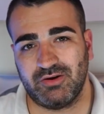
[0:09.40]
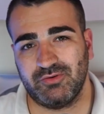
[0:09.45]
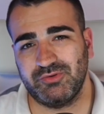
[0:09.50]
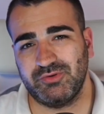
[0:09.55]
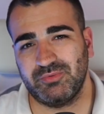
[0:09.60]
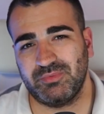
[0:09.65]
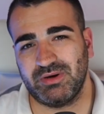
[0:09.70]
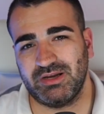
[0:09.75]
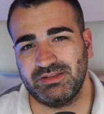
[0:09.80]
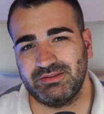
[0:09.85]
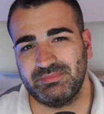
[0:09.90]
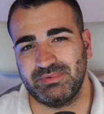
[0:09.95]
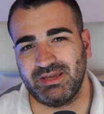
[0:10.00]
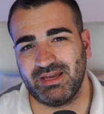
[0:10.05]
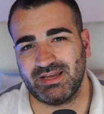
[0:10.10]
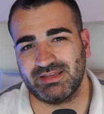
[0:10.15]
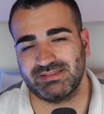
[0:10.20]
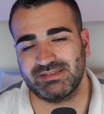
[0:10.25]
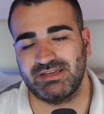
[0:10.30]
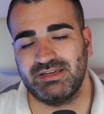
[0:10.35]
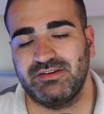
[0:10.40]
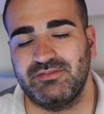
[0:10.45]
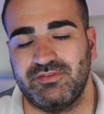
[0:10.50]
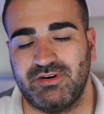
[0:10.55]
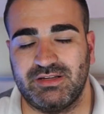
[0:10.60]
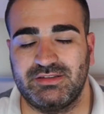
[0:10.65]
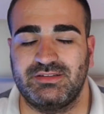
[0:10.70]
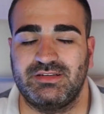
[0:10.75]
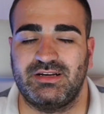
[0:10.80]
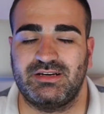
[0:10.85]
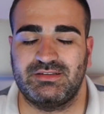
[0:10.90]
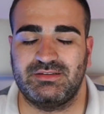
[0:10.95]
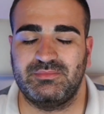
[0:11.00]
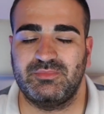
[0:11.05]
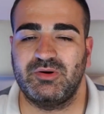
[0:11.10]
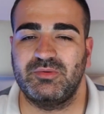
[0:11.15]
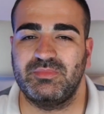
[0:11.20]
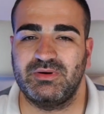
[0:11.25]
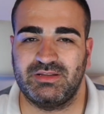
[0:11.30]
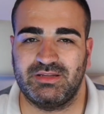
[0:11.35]
you might be asking, what are the
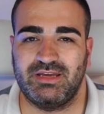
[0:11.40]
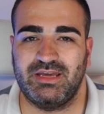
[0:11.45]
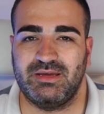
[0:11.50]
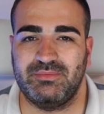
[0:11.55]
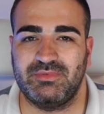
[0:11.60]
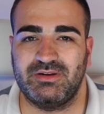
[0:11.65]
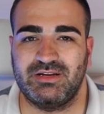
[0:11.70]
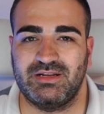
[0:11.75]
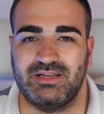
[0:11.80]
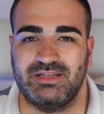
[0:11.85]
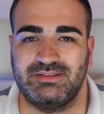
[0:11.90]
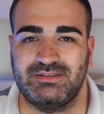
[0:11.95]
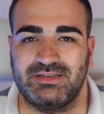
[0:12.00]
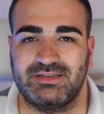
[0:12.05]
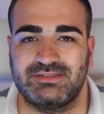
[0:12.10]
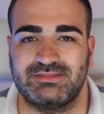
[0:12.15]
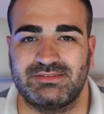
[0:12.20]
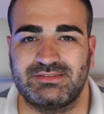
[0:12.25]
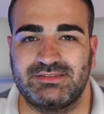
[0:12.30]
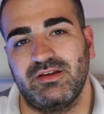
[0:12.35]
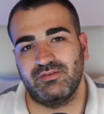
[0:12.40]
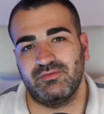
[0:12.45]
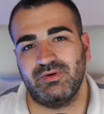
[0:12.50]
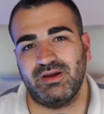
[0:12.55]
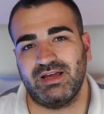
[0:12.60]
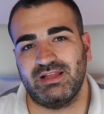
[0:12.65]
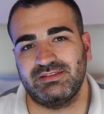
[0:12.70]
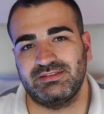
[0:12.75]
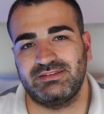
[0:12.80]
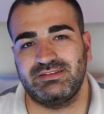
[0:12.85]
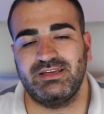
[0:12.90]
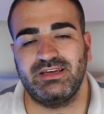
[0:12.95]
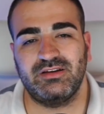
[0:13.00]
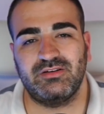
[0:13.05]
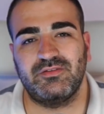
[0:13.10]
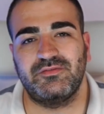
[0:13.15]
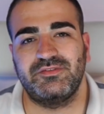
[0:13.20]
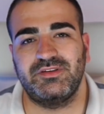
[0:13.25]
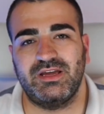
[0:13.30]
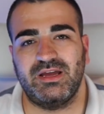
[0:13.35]
mobile game analytics? Well,
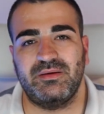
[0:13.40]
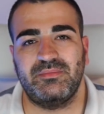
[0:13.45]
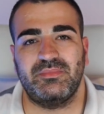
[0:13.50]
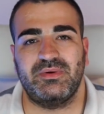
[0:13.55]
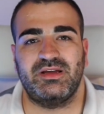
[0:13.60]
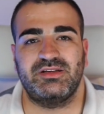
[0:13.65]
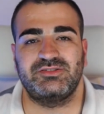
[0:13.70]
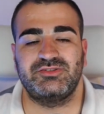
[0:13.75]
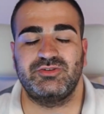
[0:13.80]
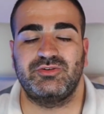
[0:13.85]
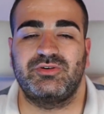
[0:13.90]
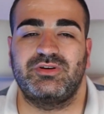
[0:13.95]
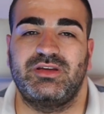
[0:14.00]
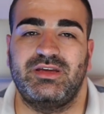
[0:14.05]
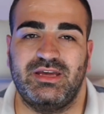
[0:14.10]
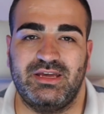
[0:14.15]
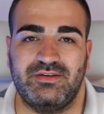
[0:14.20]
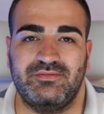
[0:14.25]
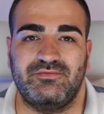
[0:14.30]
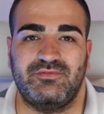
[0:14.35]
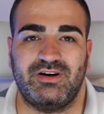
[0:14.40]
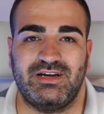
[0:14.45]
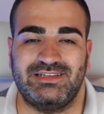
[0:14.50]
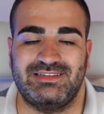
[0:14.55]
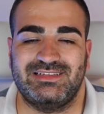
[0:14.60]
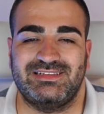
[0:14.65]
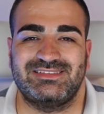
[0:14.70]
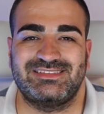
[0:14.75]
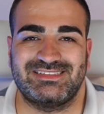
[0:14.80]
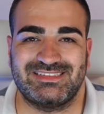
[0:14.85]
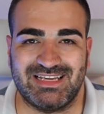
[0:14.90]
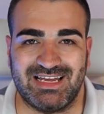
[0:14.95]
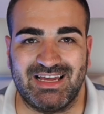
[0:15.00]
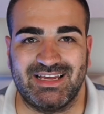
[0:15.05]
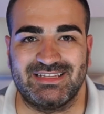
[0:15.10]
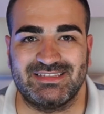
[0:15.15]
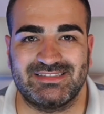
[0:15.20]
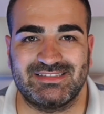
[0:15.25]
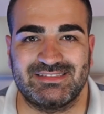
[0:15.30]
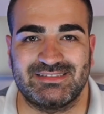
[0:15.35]
think of them as your game vital
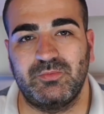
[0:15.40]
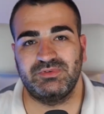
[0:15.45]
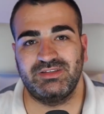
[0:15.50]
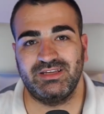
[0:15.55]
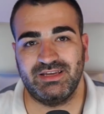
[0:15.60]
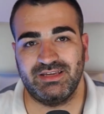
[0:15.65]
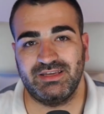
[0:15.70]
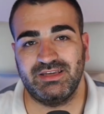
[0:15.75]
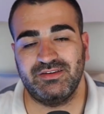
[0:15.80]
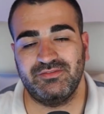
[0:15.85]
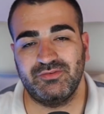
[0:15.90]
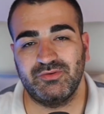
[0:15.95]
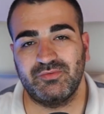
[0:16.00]
signs. They give you